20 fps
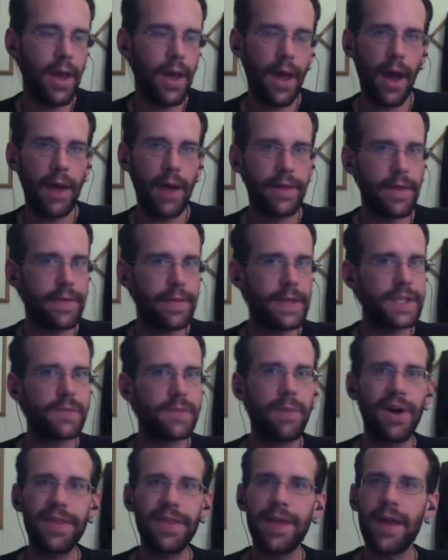This
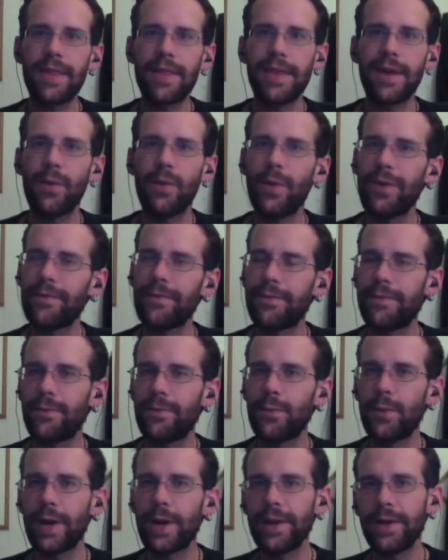month I think went
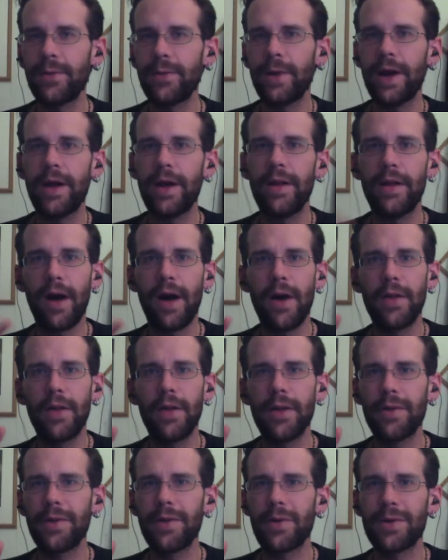really well,
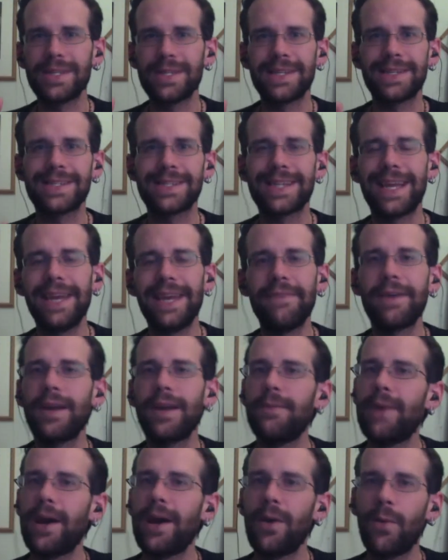although there was a significant
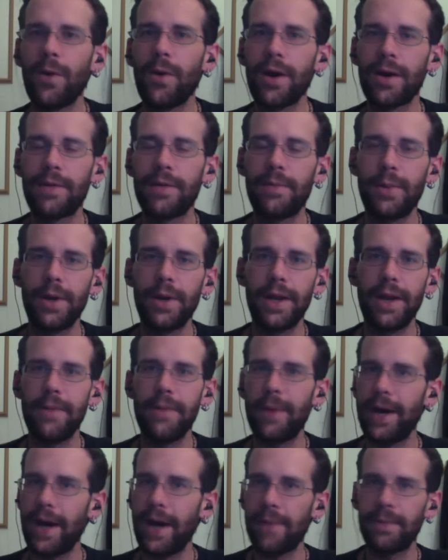amount of work put into
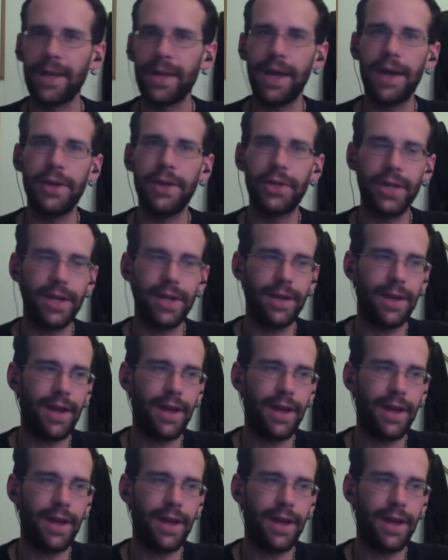my application.